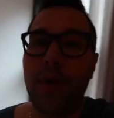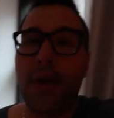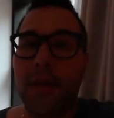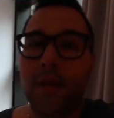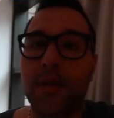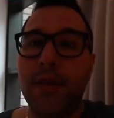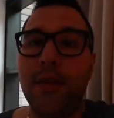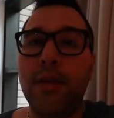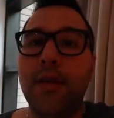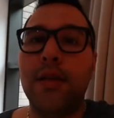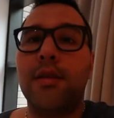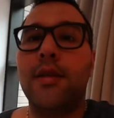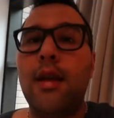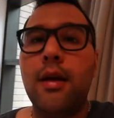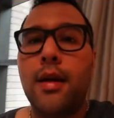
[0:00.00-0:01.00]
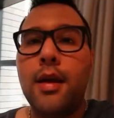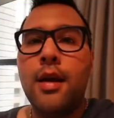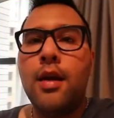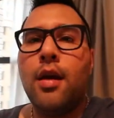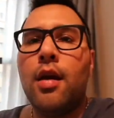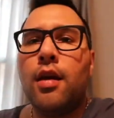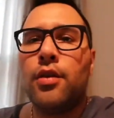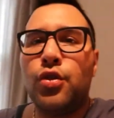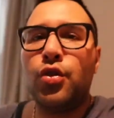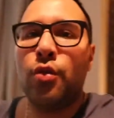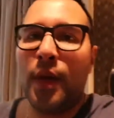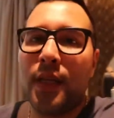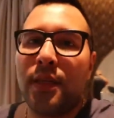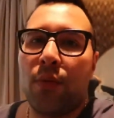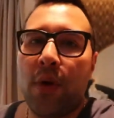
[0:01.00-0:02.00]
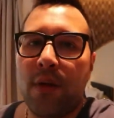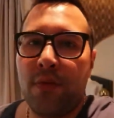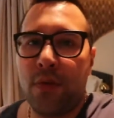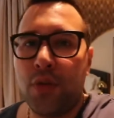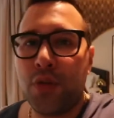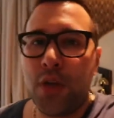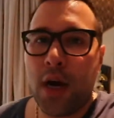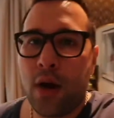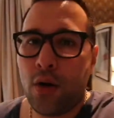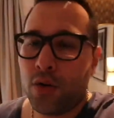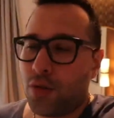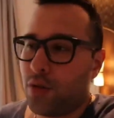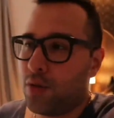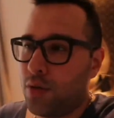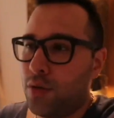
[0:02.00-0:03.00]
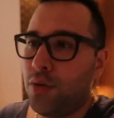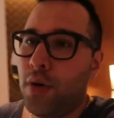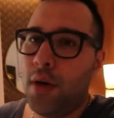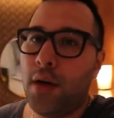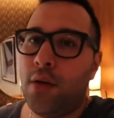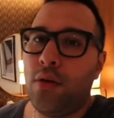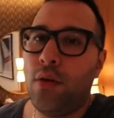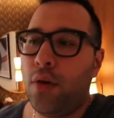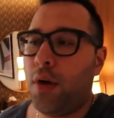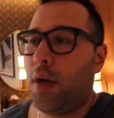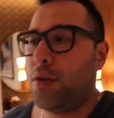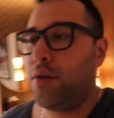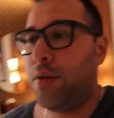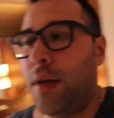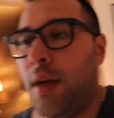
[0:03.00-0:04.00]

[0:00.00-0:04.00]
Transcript: it's, it's like two minutes away from Tahoe, so it's really good location.